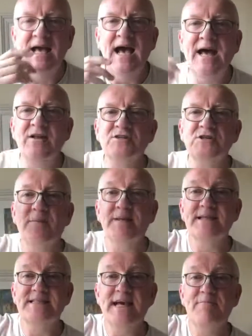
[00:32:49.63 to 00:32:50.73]
And on top of
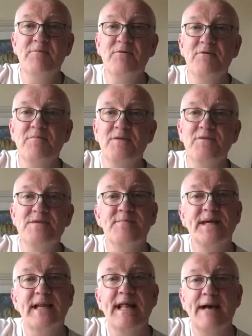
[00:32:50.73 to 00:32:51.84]
that temple, there was a
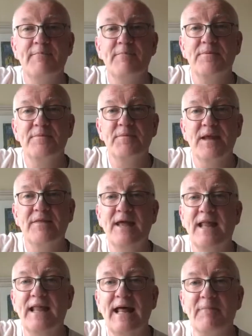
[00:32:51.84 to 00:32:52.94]
big lamp, and
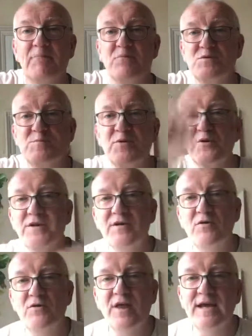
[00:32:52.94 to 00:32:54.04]
that lamp was burning
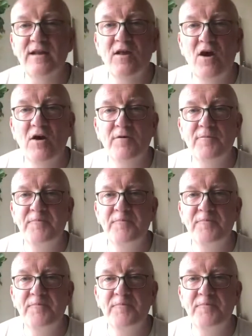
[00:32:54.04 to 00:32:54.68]
all night long.